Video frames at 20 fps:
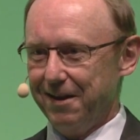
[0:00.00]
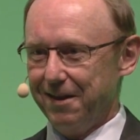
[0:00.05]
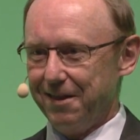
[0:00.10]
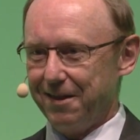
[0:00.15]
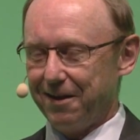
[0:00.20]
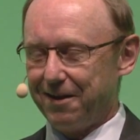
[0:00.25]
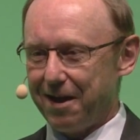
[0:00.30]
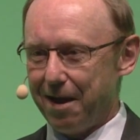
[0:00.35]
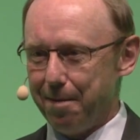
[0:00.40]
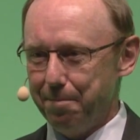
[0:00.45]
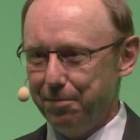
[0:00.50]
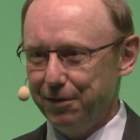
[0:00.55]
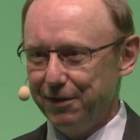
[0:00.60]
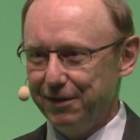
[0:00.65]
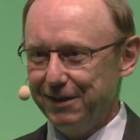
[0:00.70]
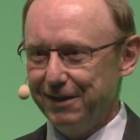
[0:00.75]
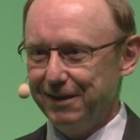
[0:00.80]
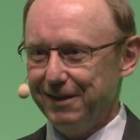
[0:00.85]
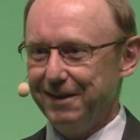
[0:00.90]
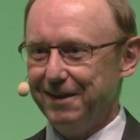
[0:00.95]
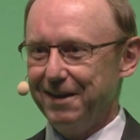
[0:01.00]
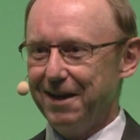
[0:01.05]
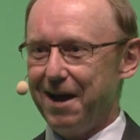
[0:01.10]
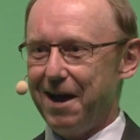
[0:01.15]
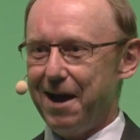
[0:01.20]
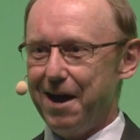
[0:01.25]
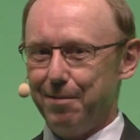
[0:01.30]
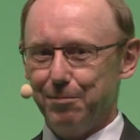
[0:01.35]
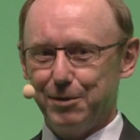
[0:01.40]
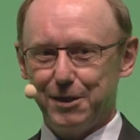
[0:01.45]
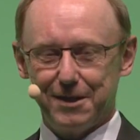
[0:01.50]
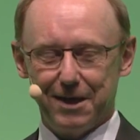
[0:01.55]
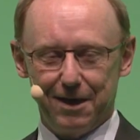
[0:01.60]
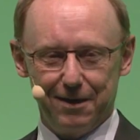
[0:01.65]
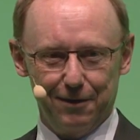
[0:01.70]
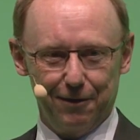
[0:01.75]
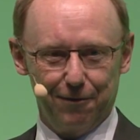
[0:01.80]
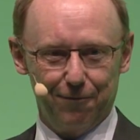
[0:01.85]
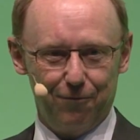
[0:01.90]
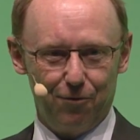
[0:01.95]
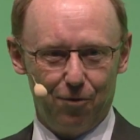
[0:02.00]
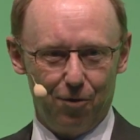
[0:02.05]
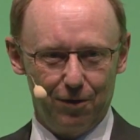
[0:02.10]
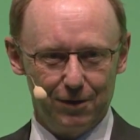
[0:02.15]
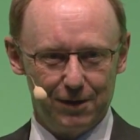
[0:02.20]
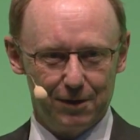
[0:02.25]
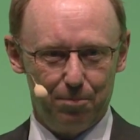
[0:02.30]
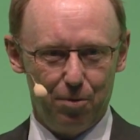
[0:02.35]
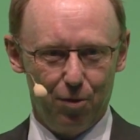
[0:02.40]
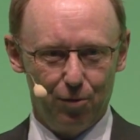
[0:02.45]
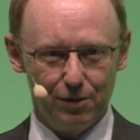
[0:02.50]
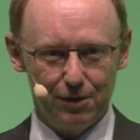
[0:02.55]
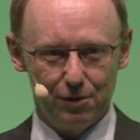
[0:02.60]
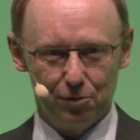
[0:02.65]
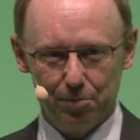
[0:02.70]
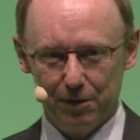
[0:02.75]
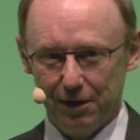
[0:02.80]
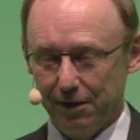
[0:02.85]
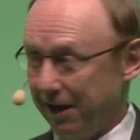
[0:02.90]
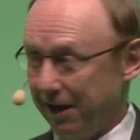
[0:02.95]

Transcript: the company I'm standing for is supposed to be.